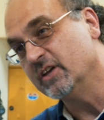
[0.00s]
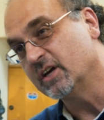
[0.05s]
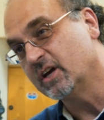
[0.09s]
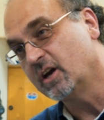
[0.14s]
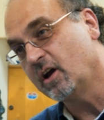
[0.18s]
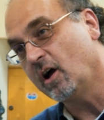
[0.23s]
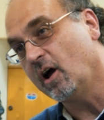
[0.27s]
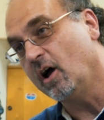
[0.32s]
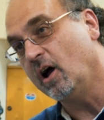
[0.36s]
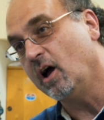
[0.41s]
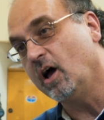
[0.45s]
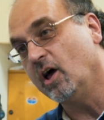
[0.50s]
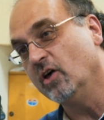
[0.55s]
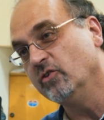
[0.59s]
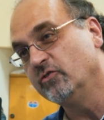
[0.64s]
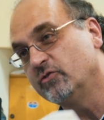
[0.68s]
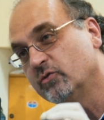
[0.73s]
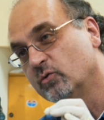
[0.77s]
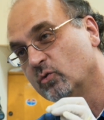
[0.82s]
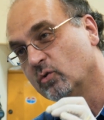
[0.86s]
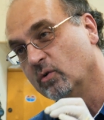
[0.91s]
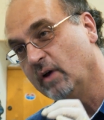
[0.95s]
that
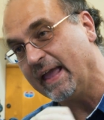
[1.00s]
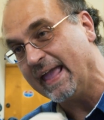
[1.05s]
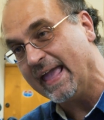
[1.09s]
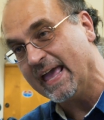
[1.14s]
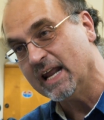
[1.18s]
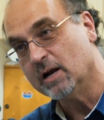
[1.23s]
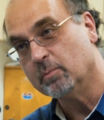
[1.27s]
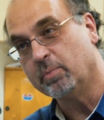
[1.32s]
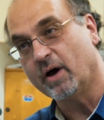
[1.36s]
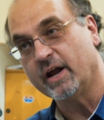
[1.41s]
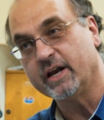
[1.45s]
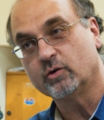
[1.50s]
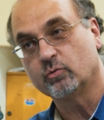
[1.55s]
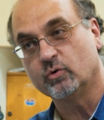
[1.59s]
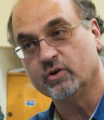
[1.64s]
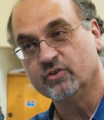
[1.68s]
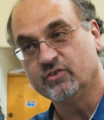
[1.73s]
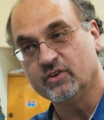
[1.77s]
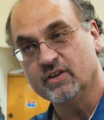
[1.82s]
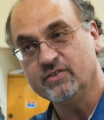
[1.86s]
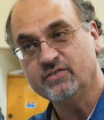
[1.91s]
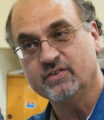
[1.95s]
cause antibiotic
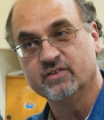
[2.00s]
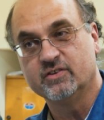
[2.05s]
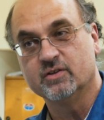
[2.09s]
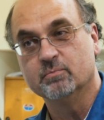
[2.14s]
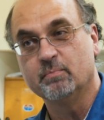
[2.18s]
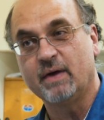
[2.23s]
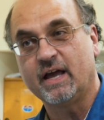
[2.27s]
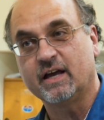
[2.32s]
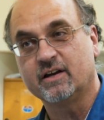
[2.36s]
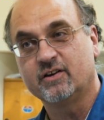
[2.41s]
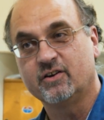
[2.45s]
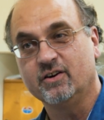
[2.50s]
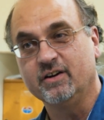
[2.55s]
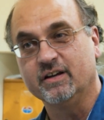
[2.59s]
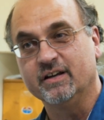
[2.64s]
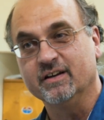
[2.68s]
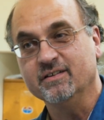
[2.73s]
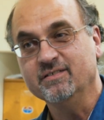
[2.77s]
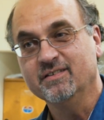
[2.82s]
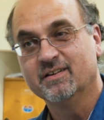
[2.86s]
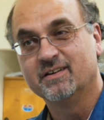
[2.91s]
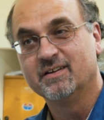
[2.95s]
resistance in
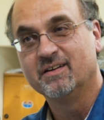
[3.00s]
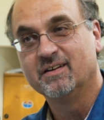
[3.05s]
bacteria,